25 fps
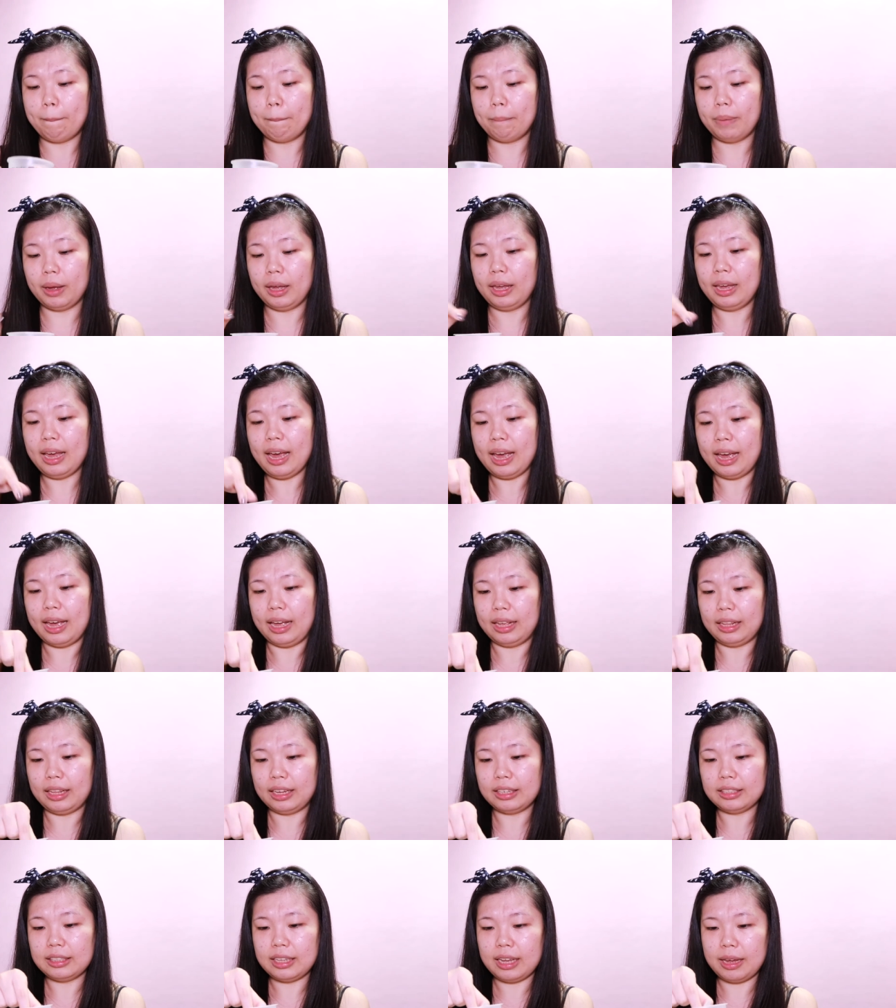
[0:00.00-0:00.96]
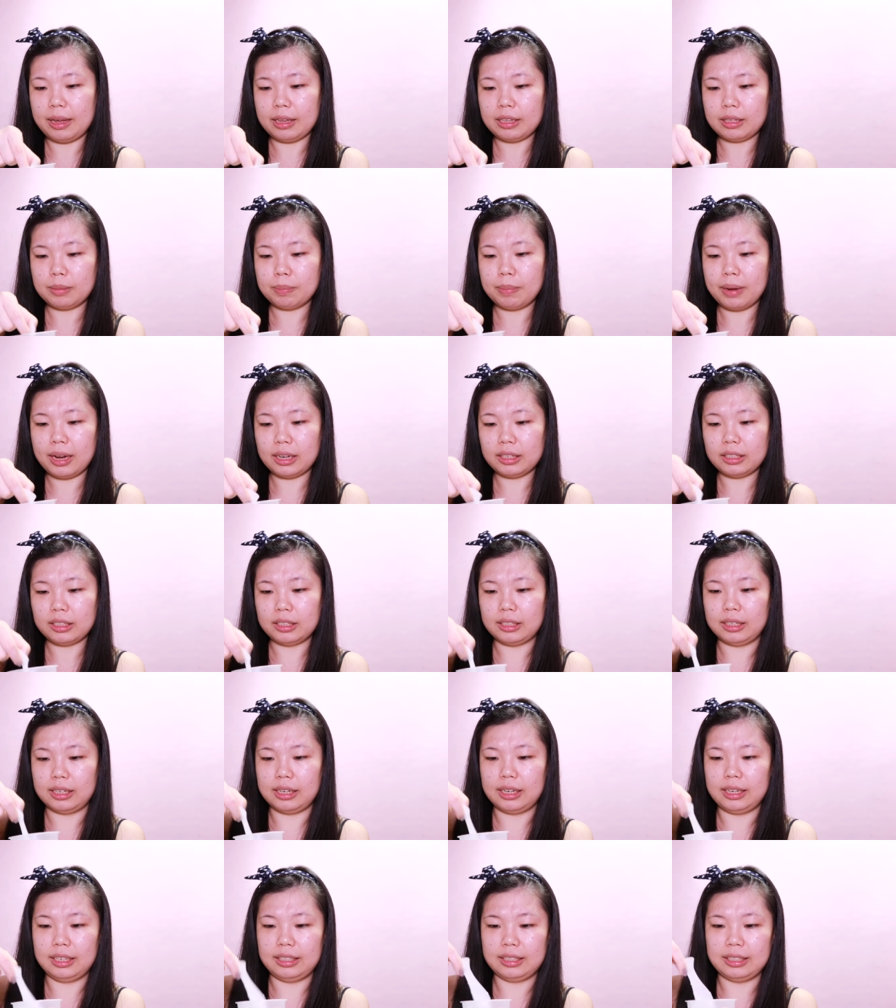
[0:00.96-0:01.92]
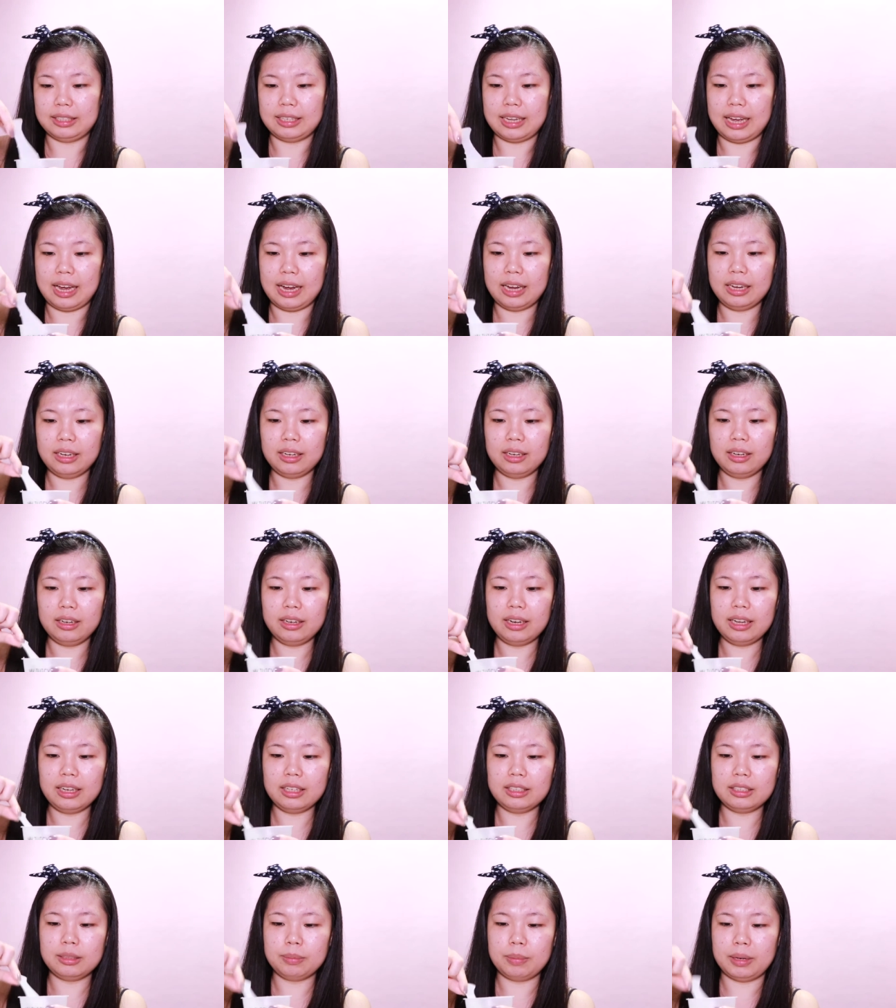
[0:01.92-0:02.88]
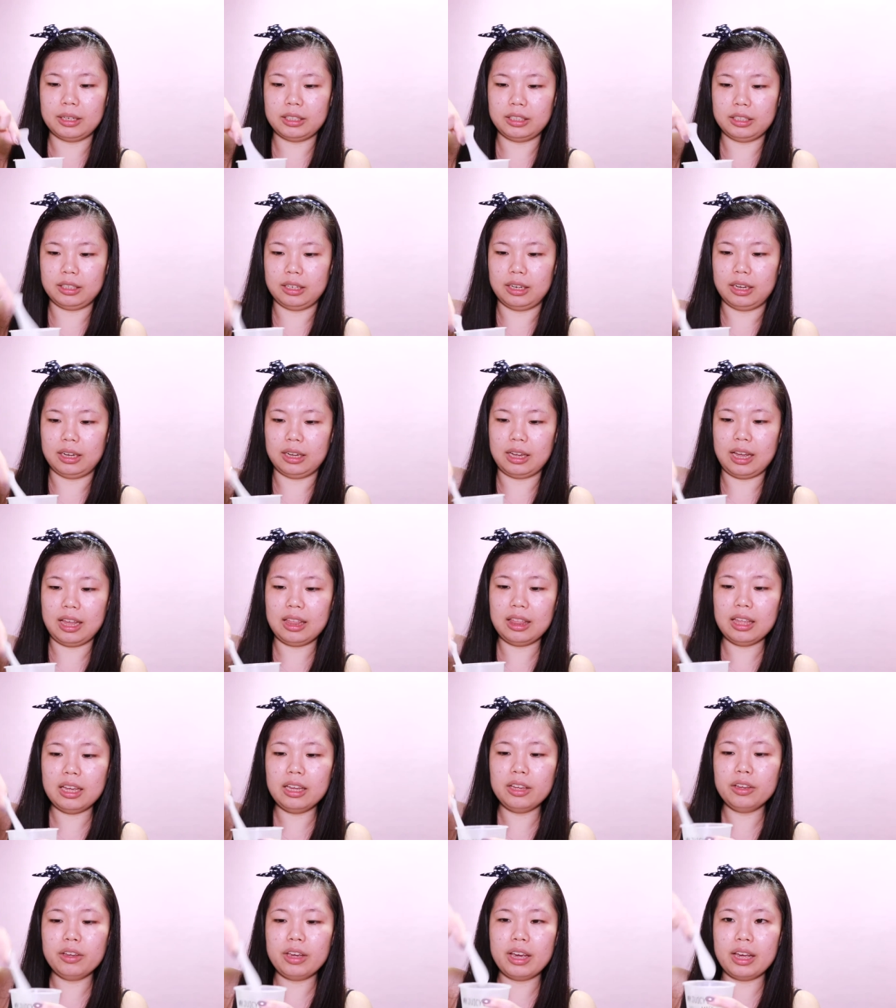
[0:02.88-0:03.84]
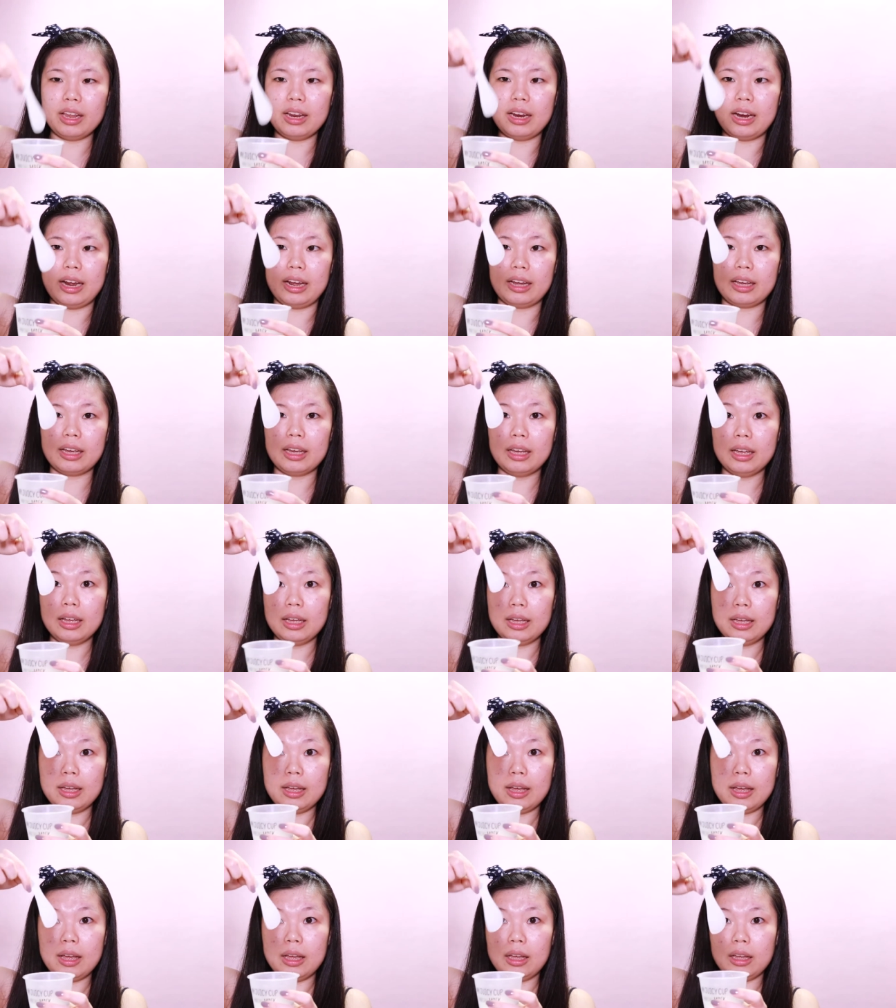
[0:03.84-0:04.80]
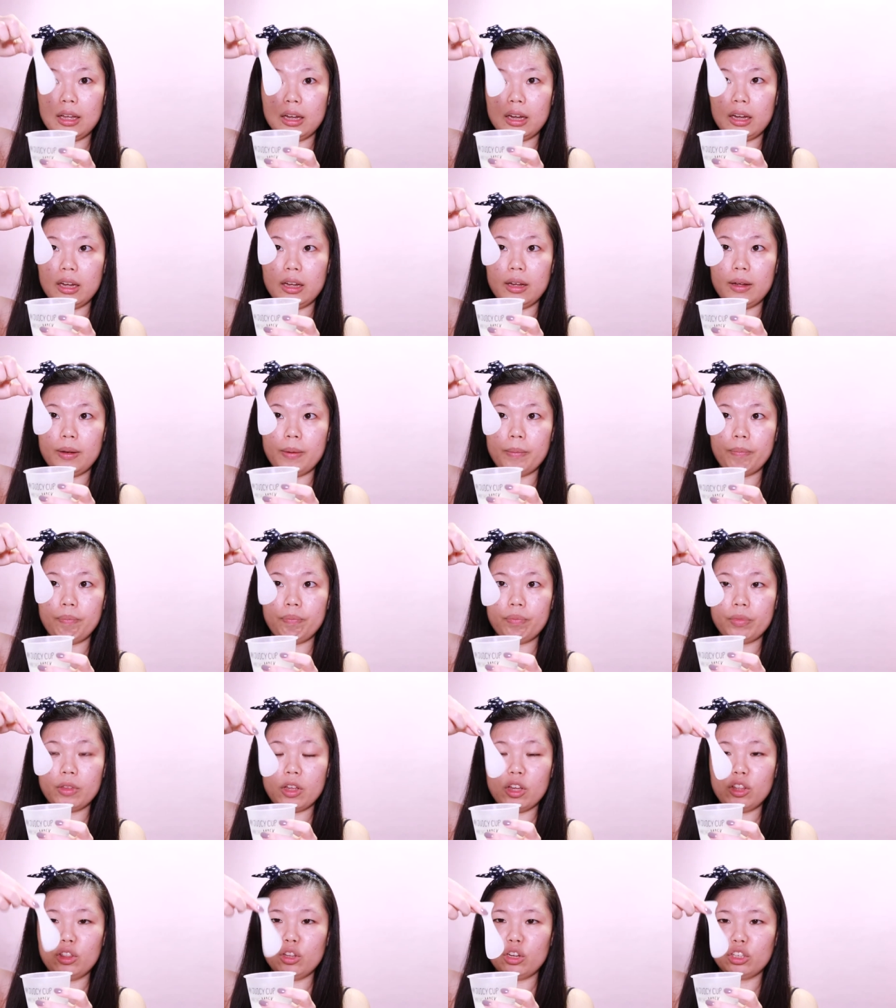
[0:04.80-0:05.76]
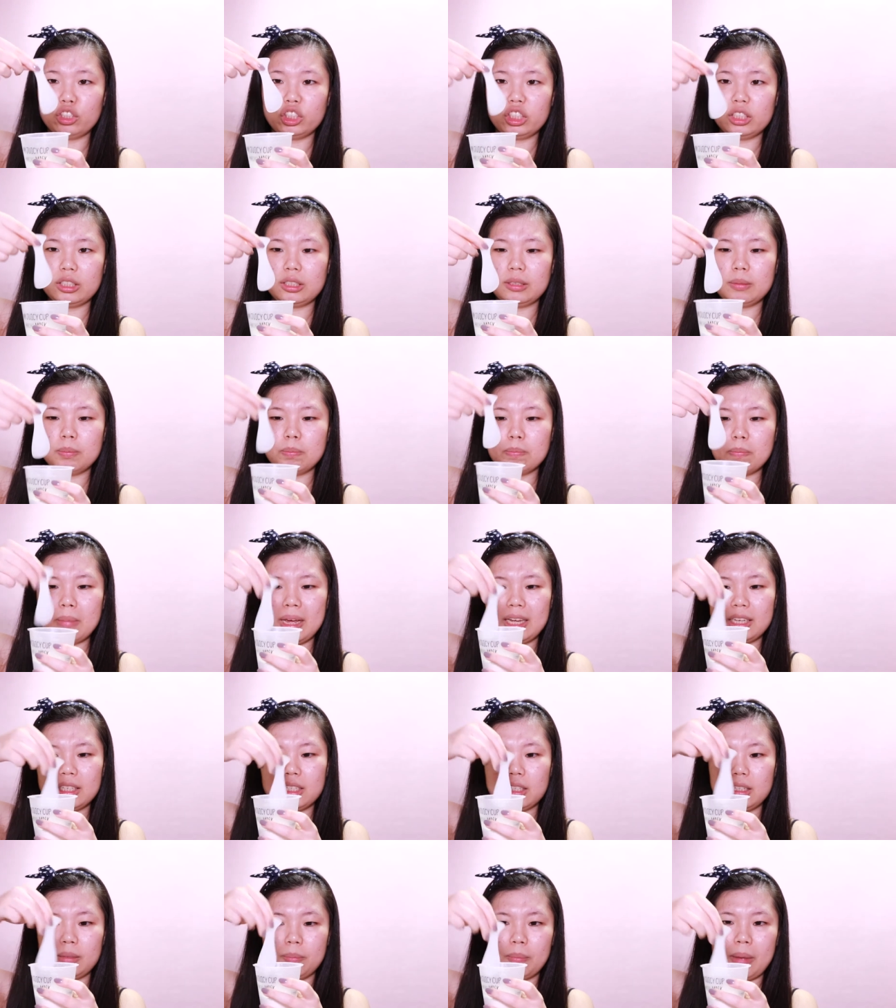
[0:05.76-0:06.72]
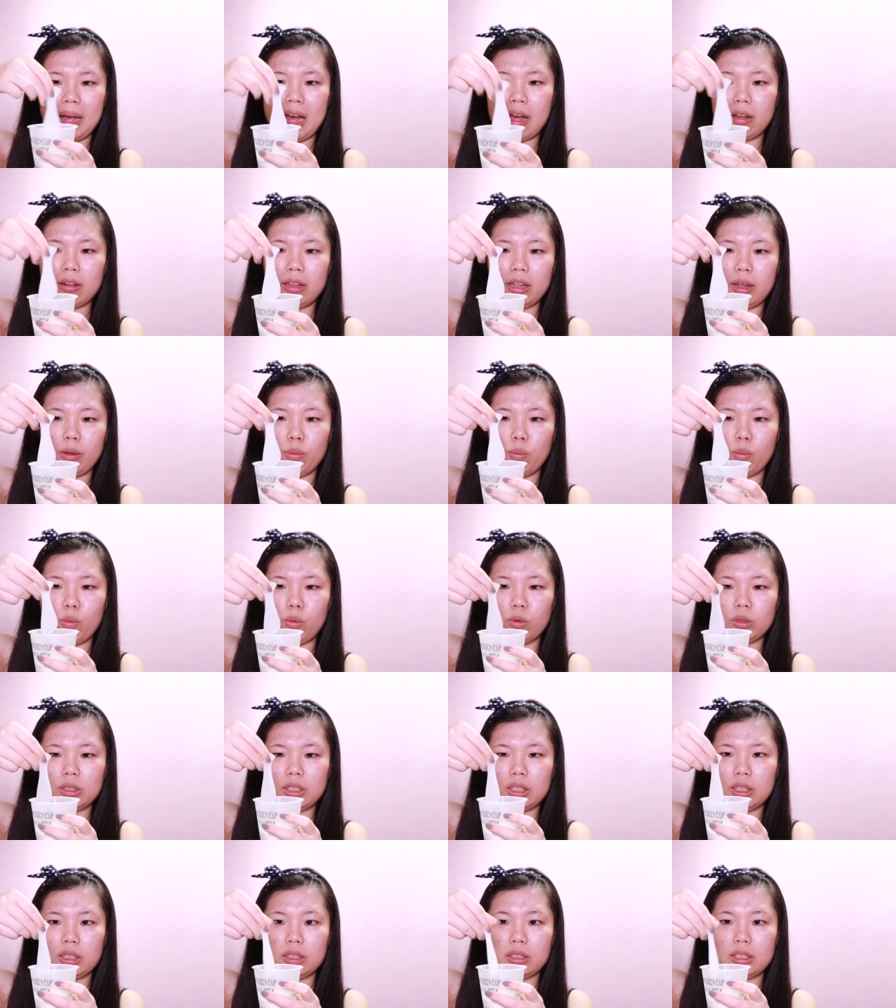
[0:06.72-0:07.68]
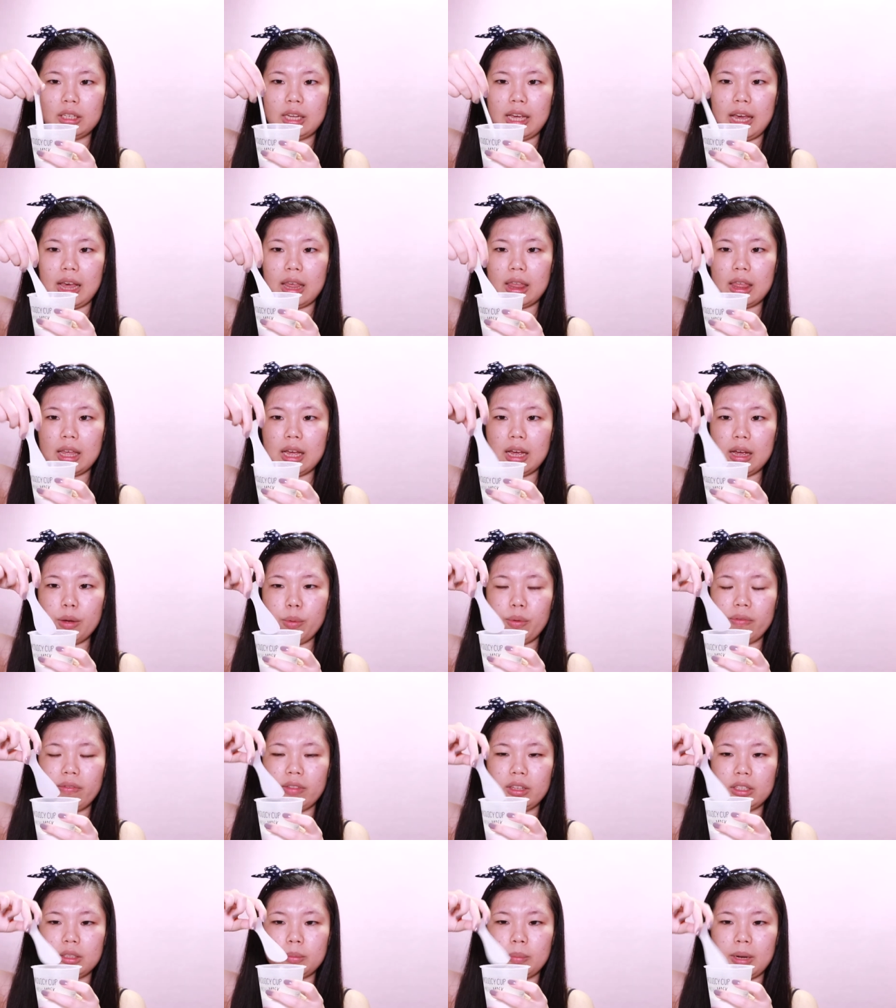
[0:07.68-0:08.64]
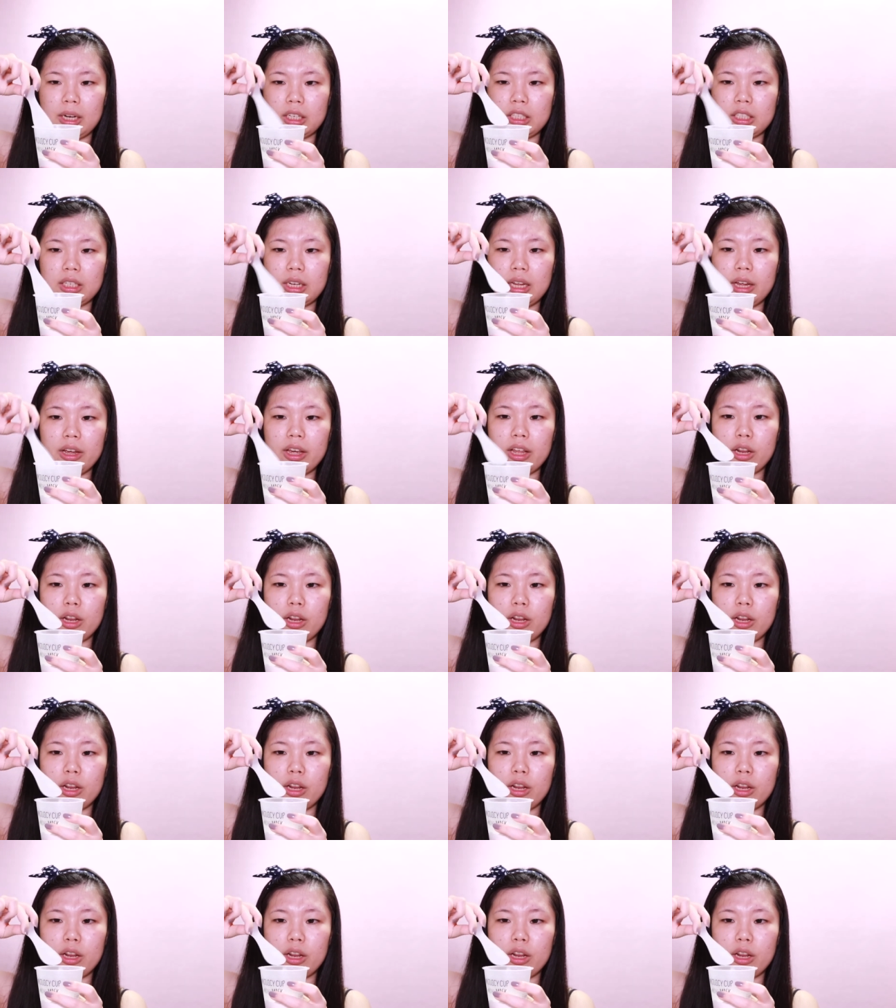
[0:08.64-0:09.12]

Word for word: But yeah, there's a spatula inside. Look at this spatula. I think you can like not just mix the powder and water together with the spatula.